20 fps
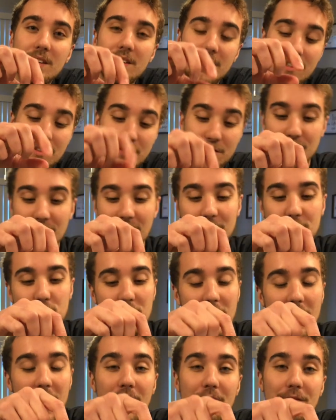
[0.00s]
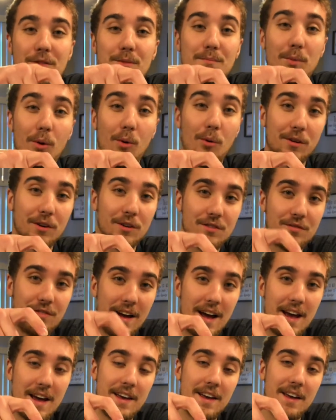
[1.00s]
And so next we have the Bolger's
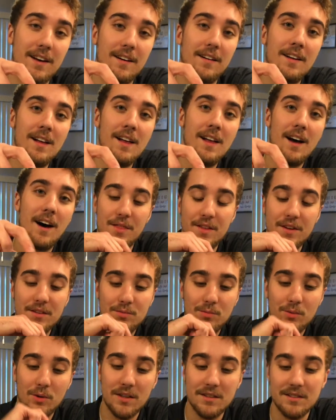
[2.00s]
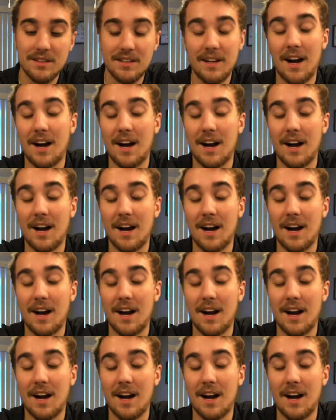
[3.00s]
Fat Ale. This was an